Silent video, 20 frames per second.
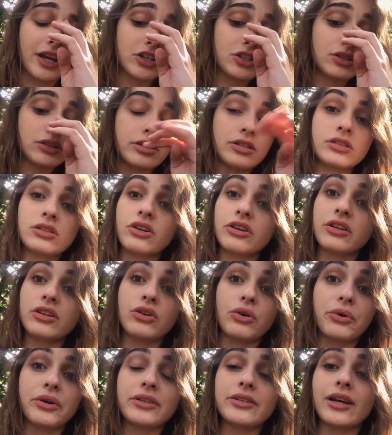actually started
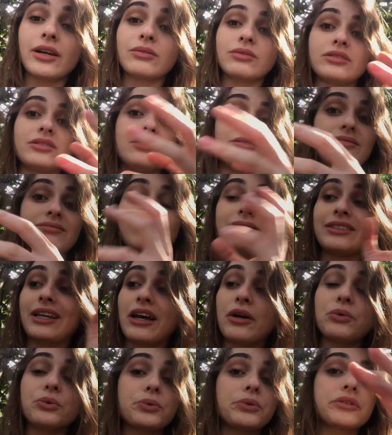going down a
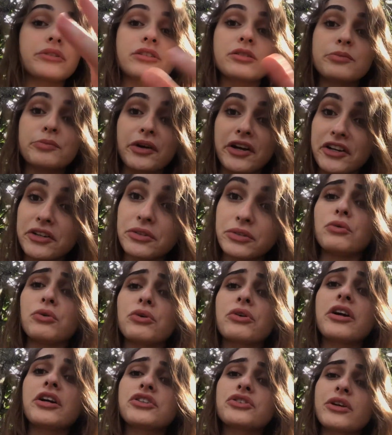downward spiral. The
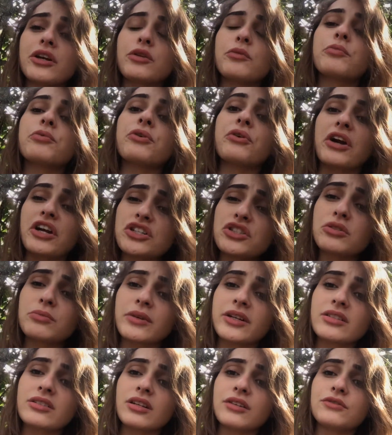more I tried to pressure
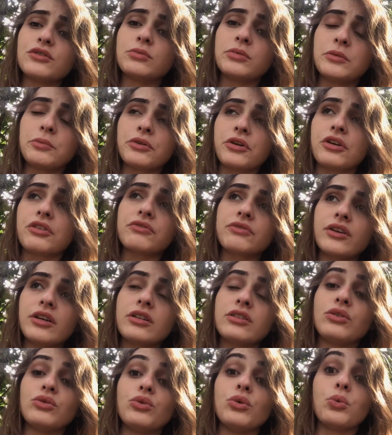myself to be perfect,
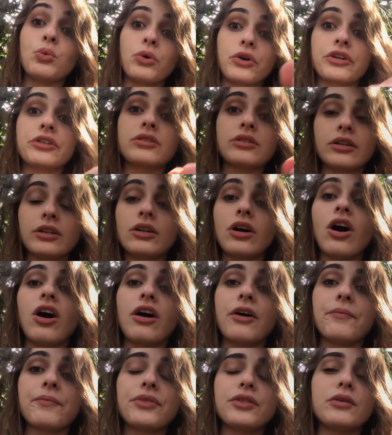the worse it
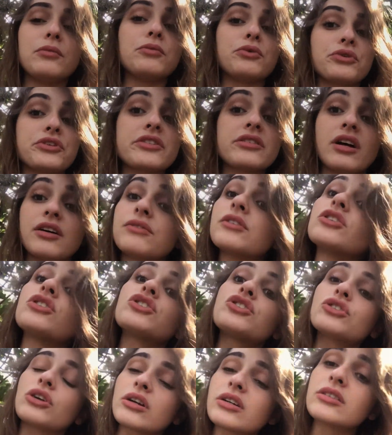got, the more
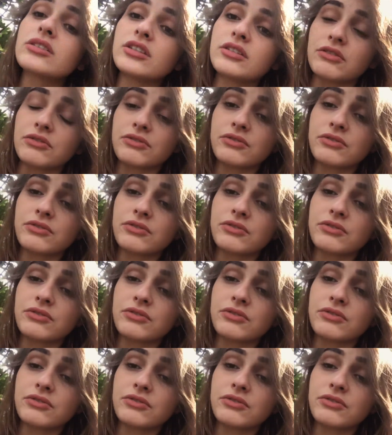self-destructive.